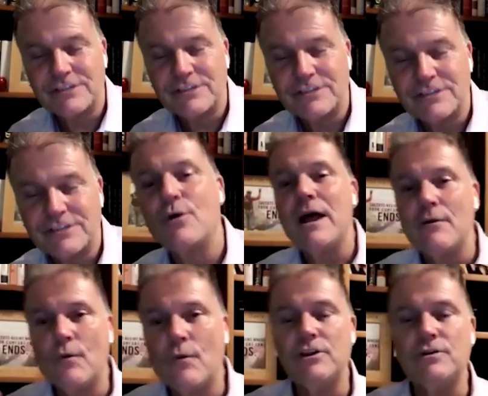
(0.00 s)
So
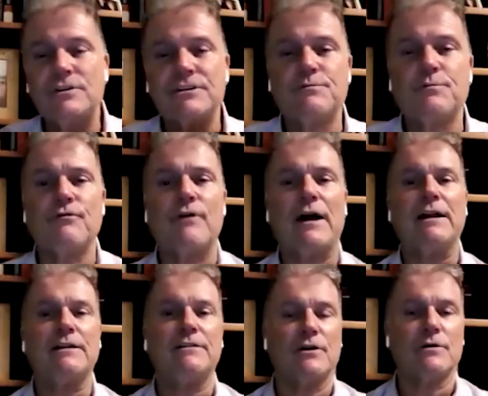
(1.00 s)
what you just
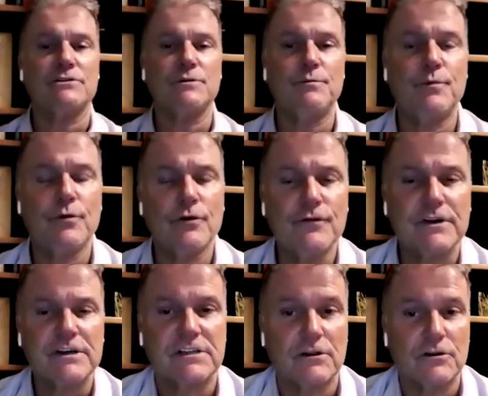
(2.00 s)
provided there is a
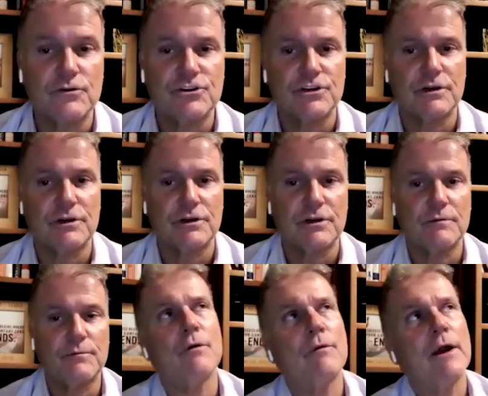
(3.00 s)
perfect solution
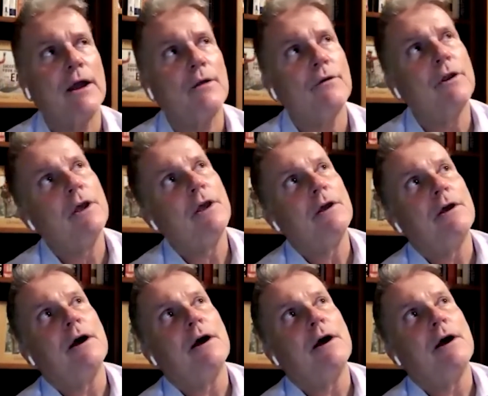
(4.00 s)
around